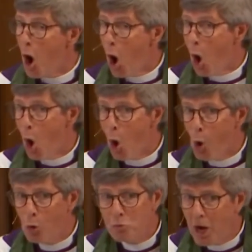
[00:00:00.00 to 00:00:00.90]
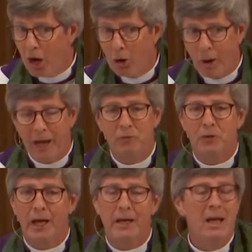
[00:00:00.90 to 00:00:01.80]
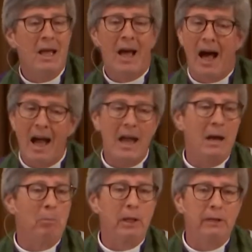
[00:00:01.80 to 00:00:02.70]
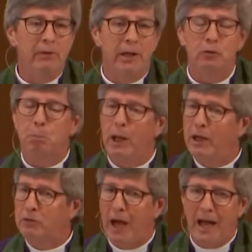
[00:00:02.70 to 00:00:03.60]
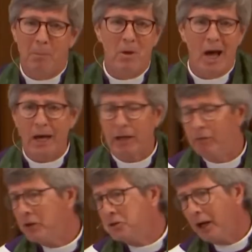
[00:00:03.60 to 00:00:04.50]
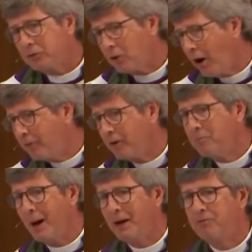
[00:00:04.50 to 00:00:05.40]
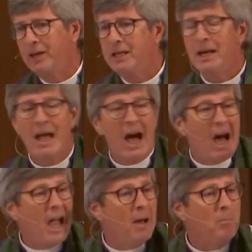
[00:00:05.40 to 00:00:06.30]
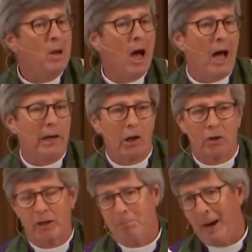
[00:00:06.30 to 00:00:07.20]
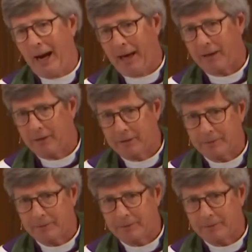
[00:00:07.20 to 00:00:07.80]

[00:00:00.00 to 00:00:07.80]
"Oh, no," I said. "I am leaving this place. I am knocking the dust off of my feet. I am not looking back."